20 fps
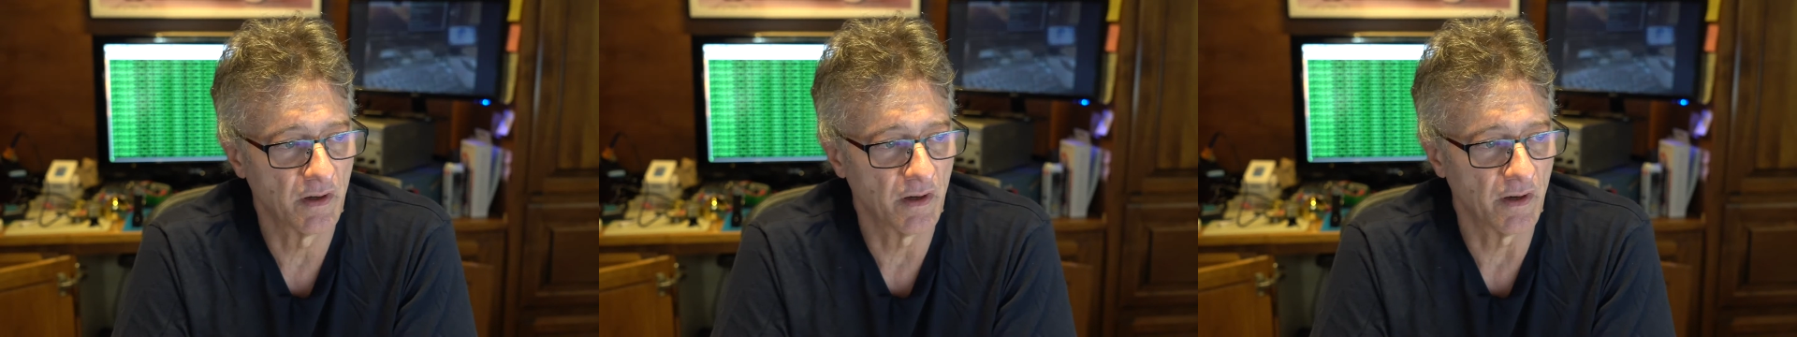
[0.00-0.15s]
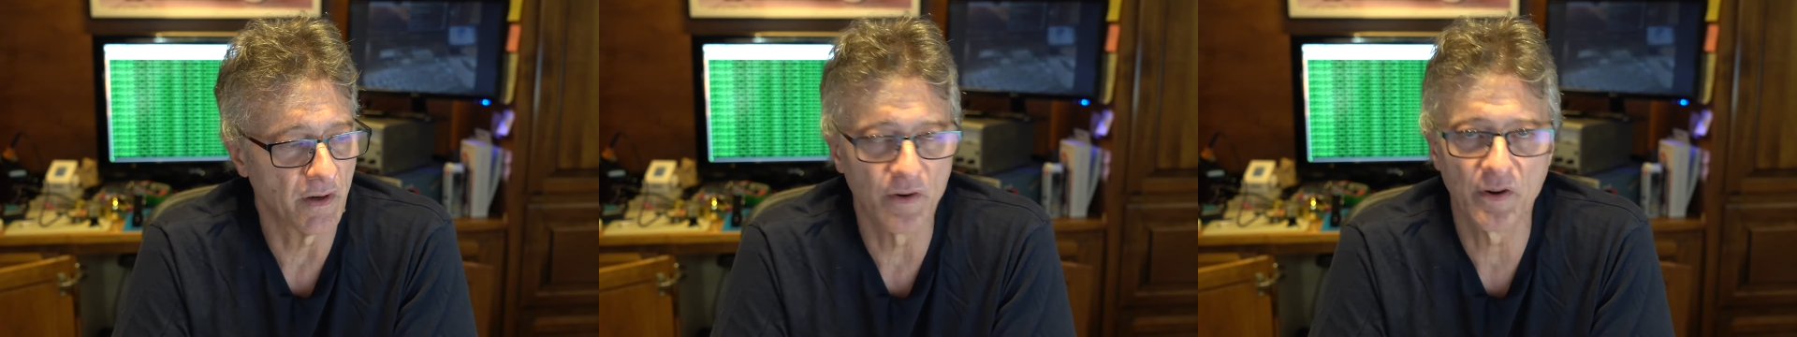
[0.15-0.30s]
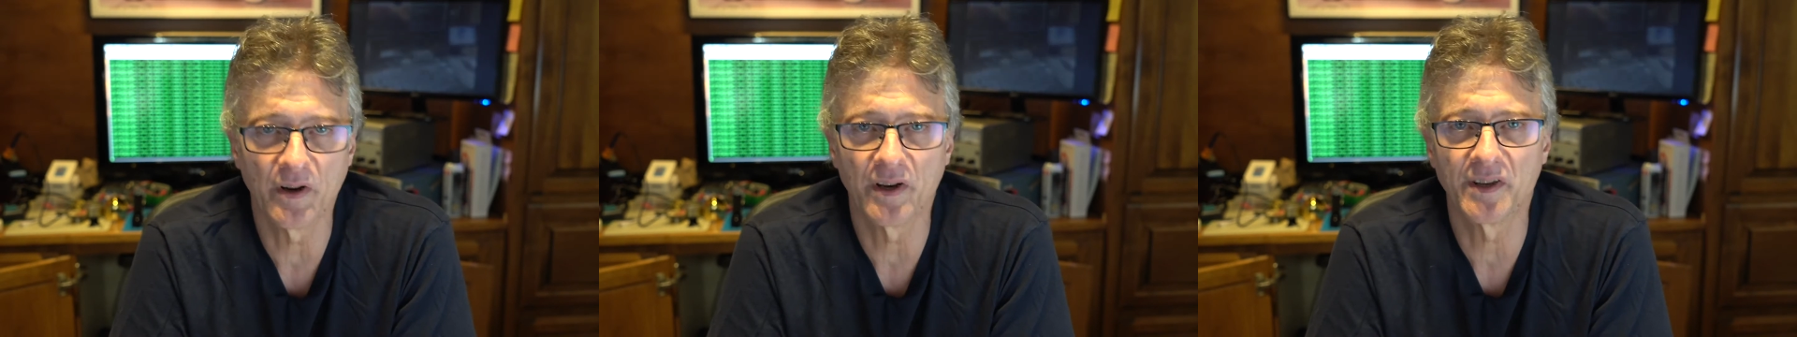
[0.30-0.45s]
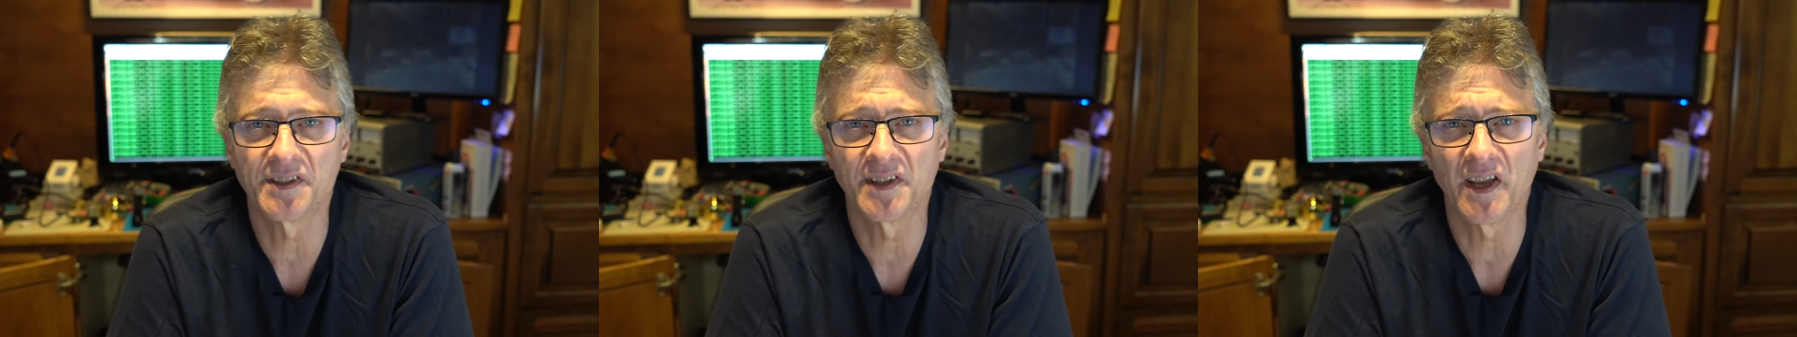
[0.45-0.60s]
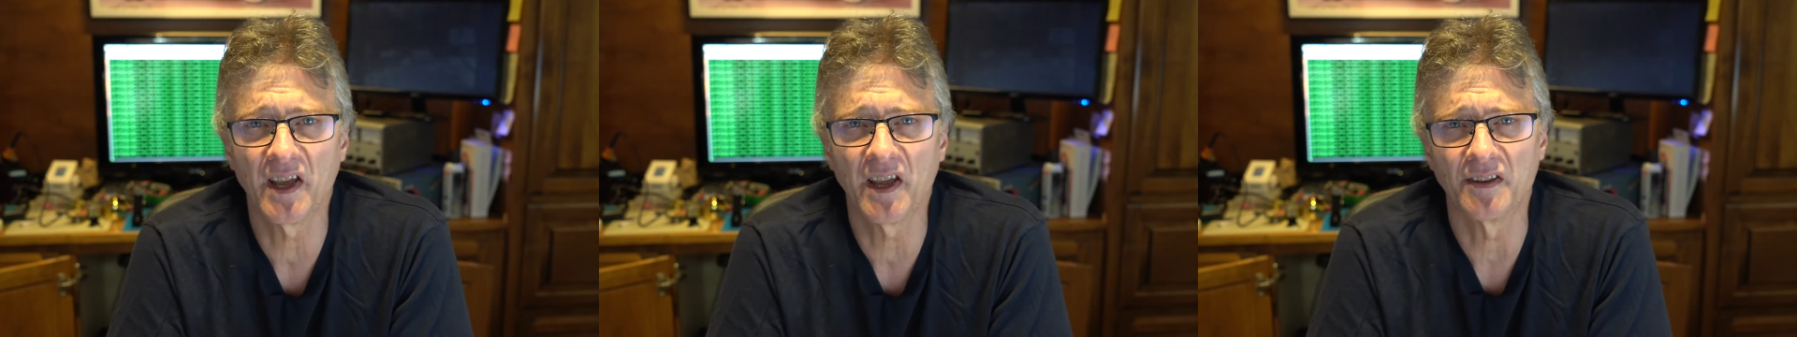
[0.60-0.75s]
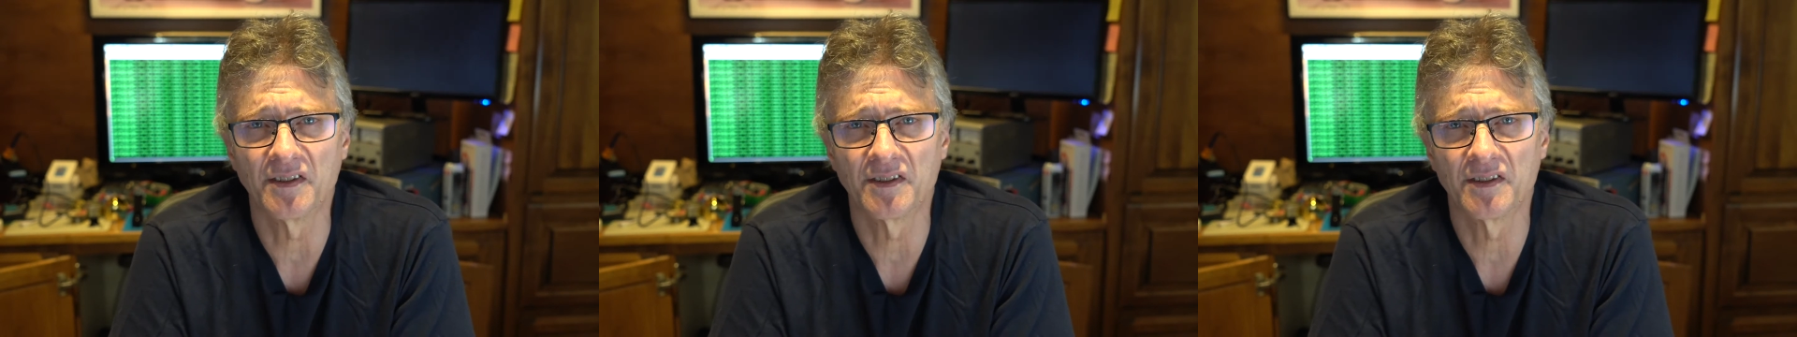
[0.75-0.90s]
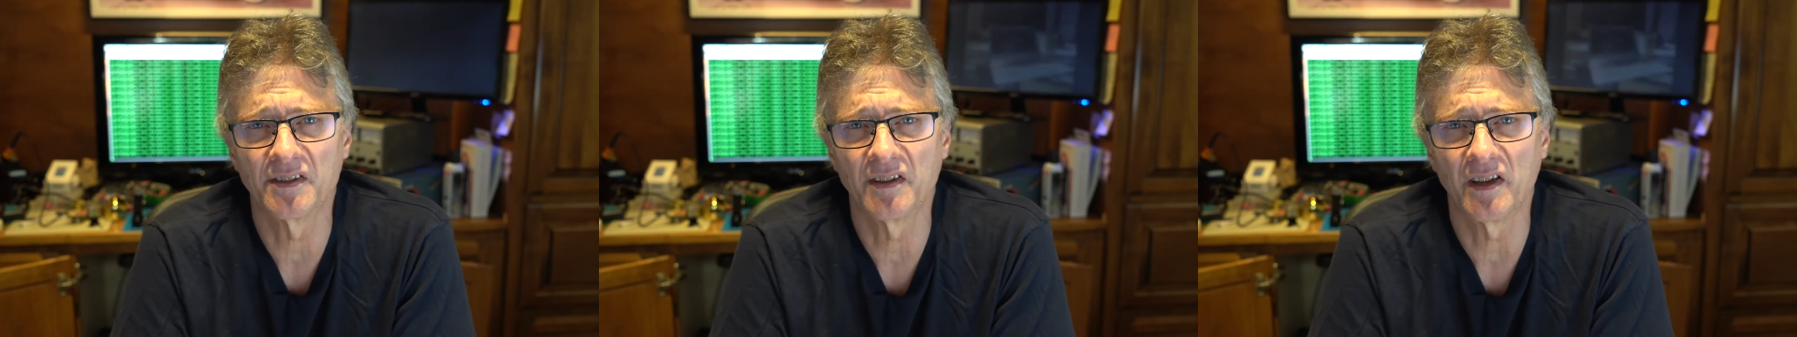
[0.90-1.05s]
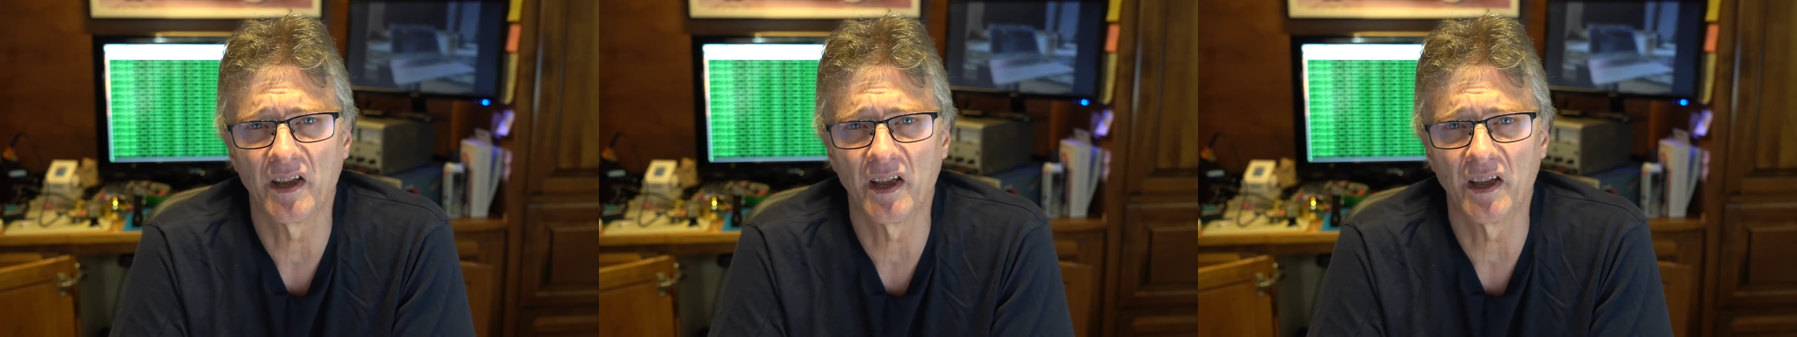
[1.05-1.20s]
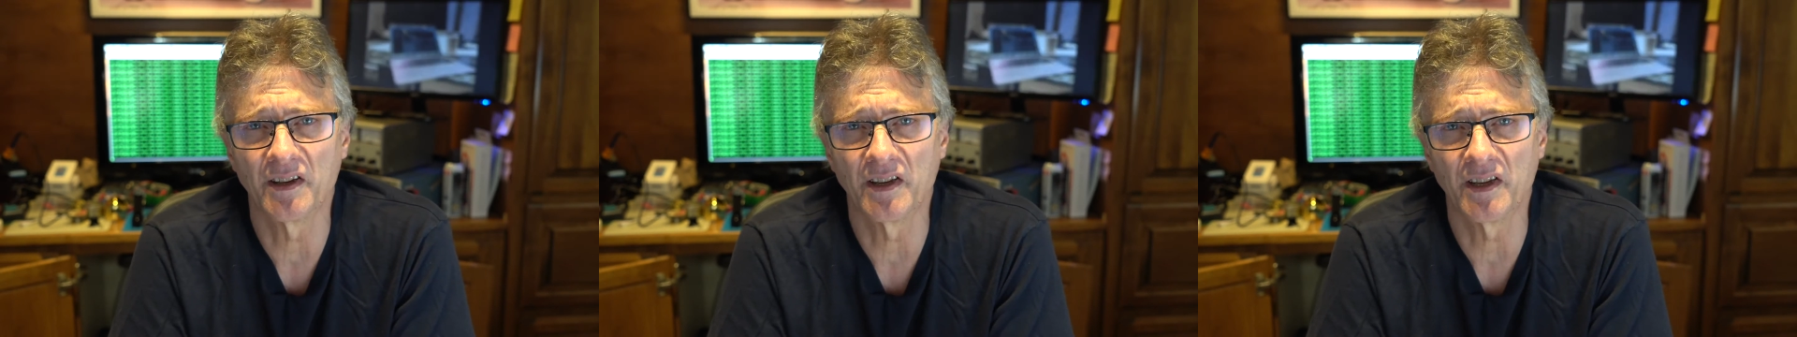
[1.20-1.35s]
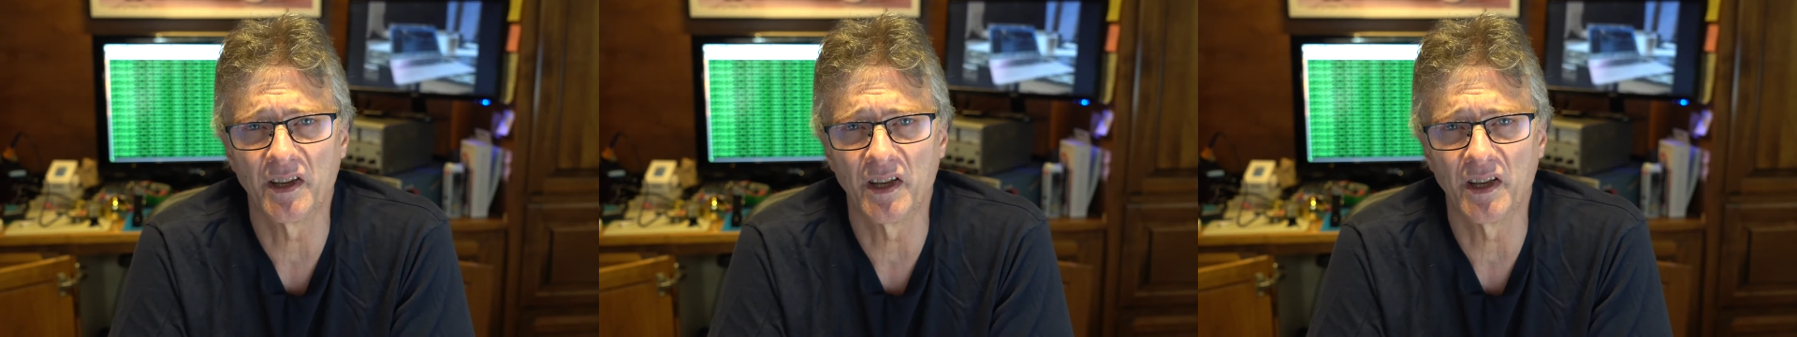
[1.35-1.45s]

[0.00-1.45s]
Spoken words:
in the United States and to